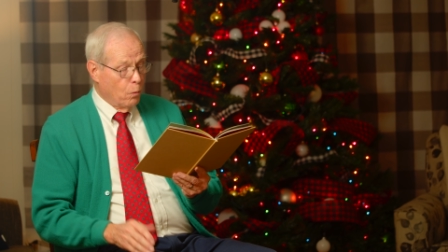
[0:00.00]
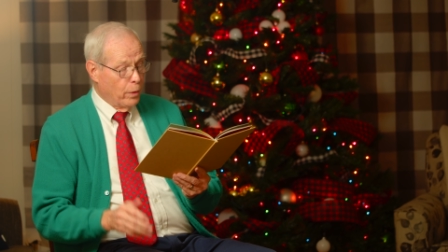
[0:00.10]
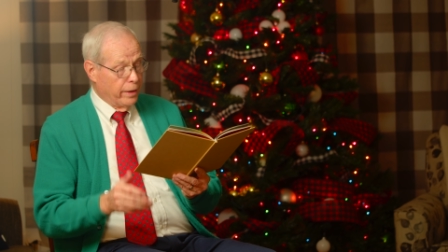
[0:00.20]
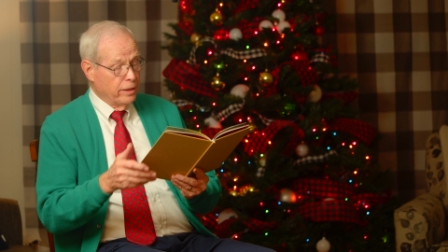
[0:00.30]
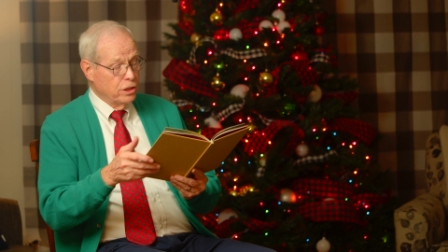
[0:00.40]

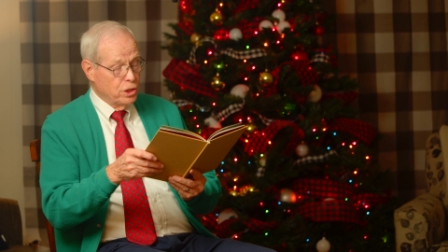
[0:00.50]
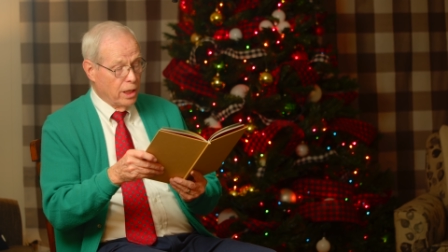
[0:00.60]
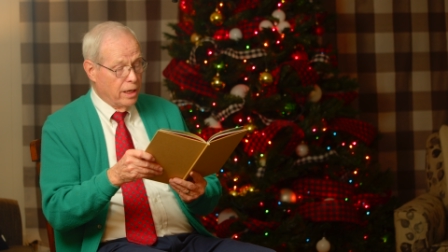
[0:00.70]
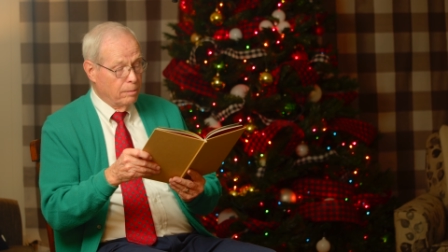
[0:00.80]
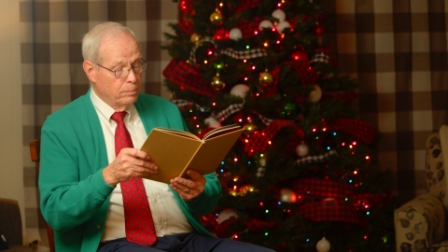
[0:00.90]
"We're in a
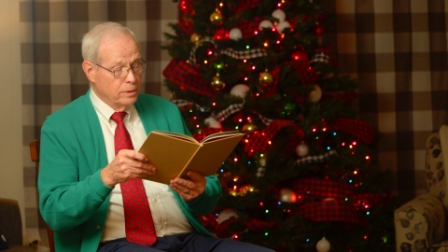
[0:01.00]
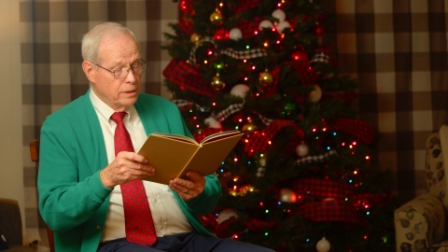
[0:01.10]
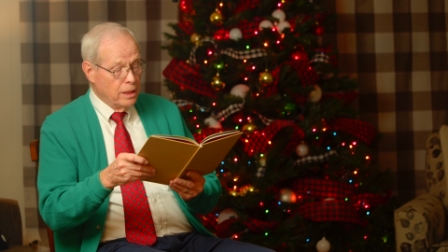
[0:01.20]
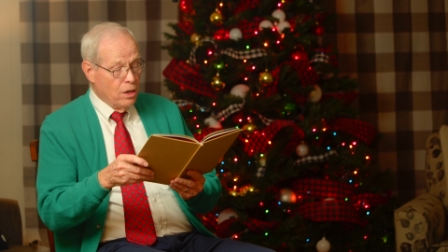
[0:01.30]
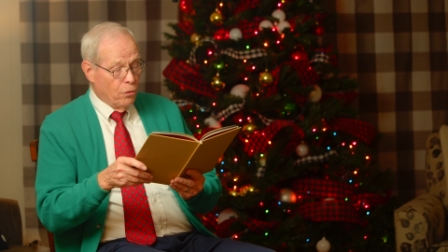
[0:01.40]
slump,
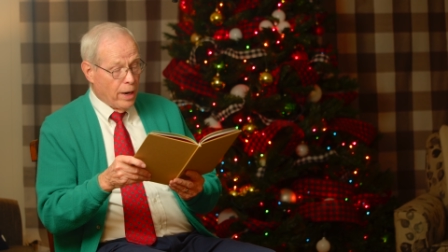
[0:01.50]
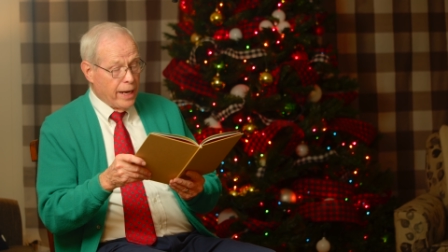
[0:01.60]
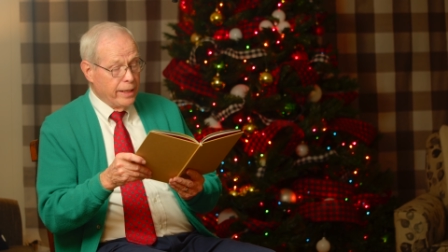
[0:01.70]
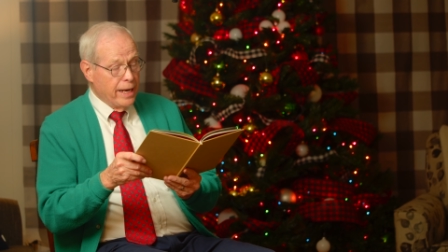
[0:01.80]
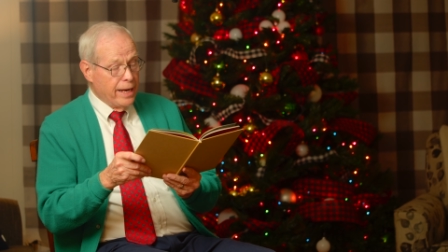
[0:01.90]

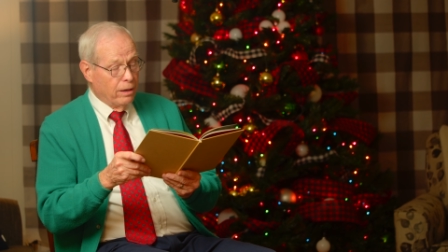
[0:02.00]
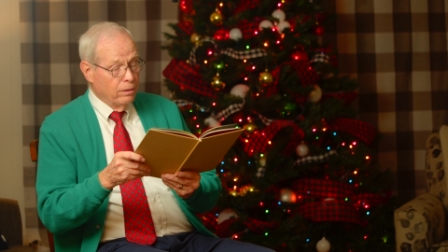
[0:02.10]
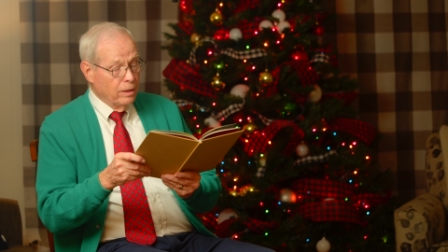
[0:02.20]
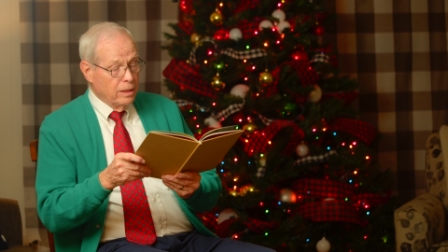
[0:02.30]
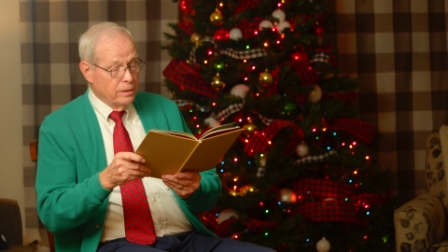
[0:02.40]
Right
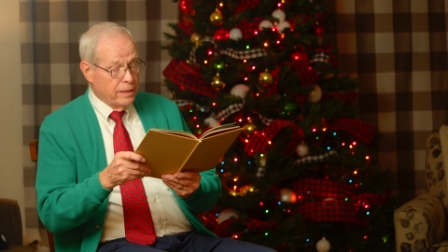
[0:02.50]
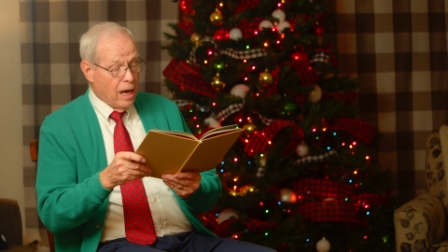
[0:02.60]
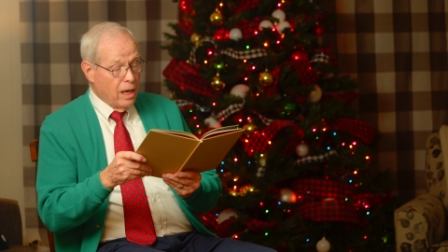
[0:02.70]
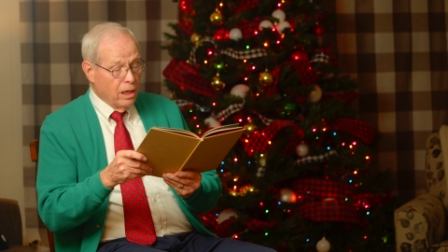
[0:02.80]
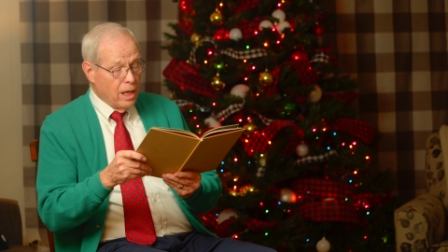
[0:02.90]
now,
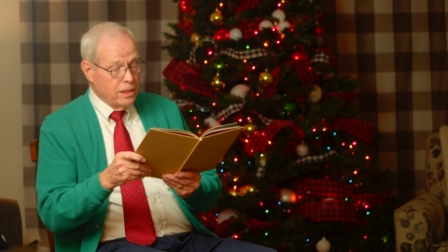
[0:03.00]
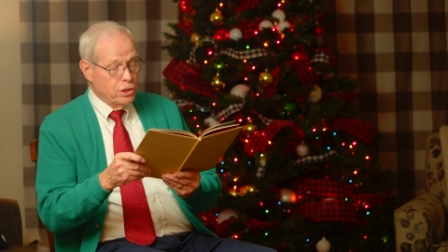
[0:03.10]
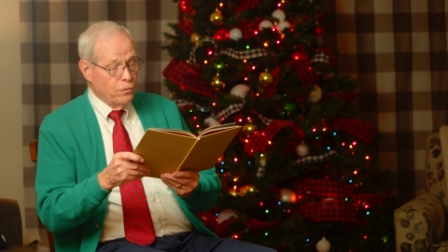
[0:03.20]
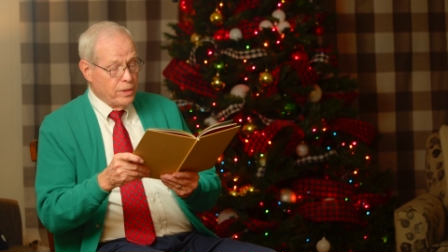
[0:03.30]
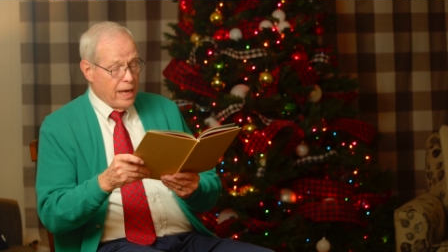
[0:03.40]
got
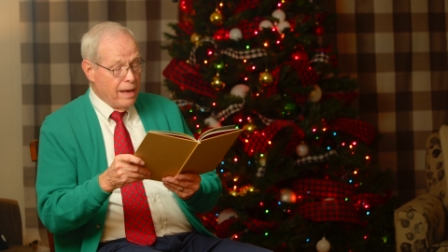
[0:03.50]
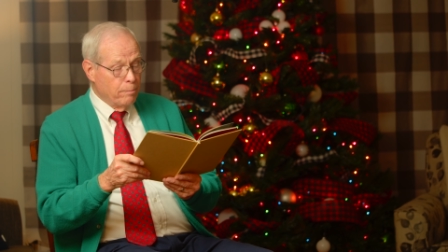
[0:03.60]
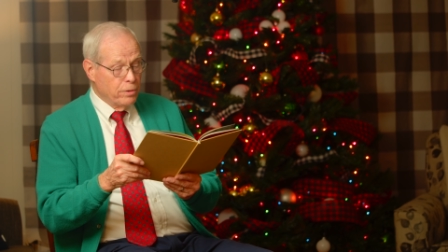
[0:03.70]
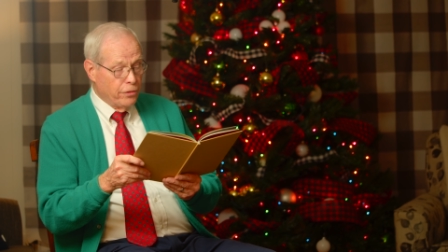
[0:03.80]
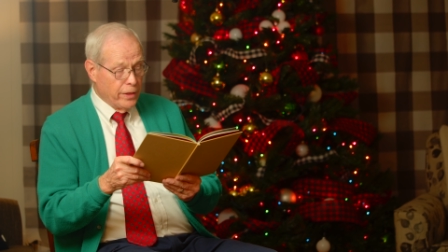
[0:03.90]
lots of
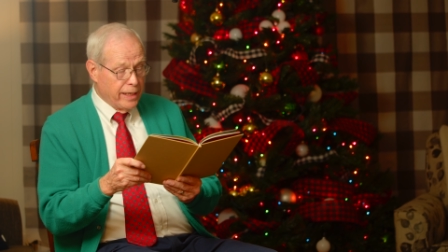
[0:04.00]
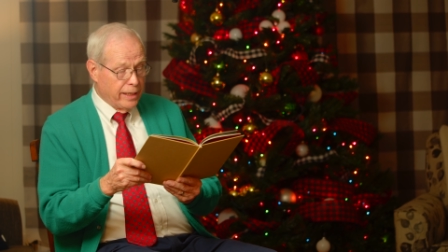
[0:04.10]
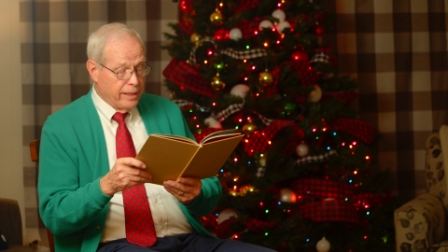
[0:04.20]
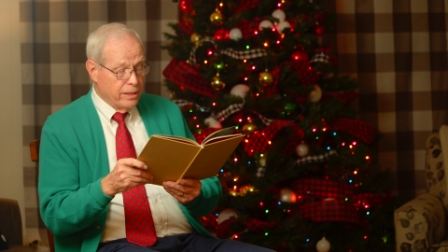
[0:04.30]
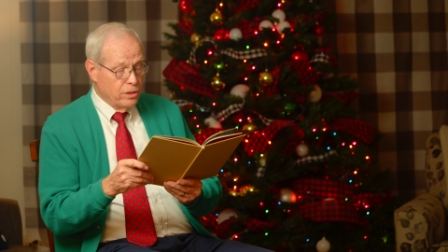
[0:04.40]
time to
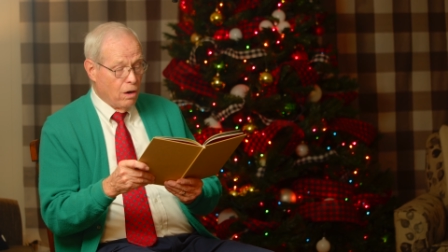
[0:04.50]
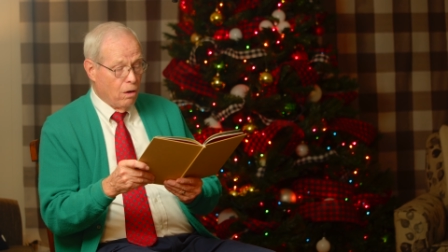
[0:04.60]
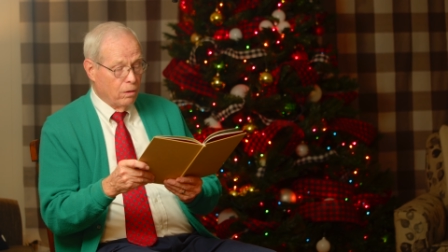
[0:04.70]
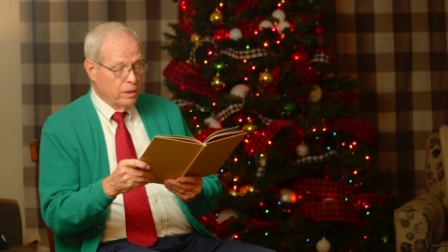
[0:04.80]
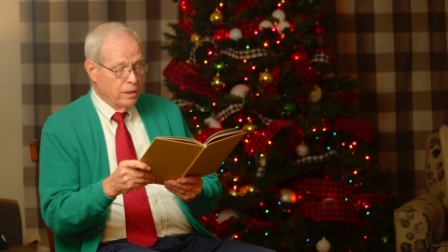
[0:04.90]
think and
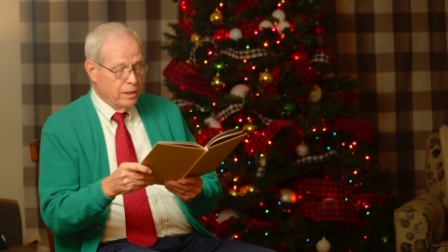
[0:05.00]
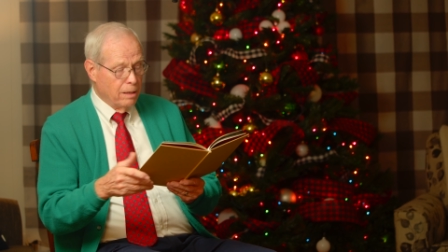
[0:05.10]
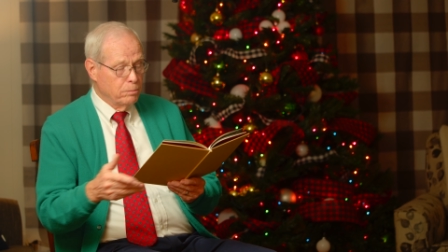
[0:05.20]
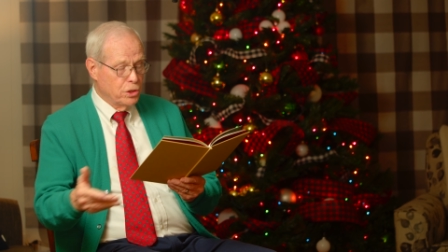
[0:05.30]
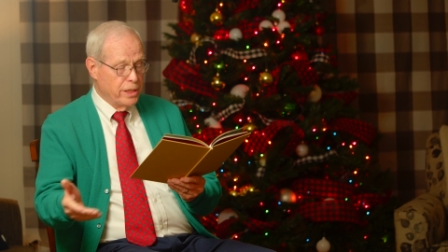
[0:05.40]
talk.
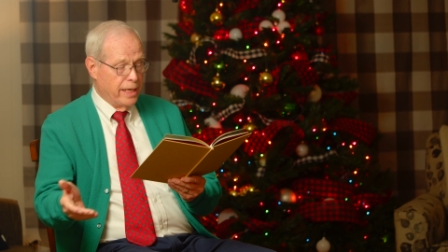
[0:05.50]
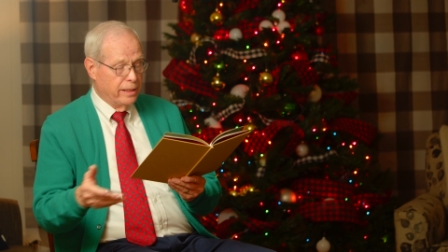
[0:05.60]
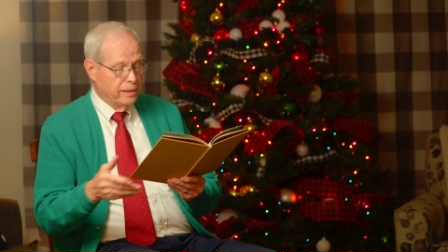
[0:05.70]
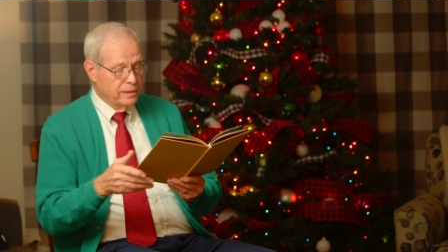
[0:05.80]
Come sit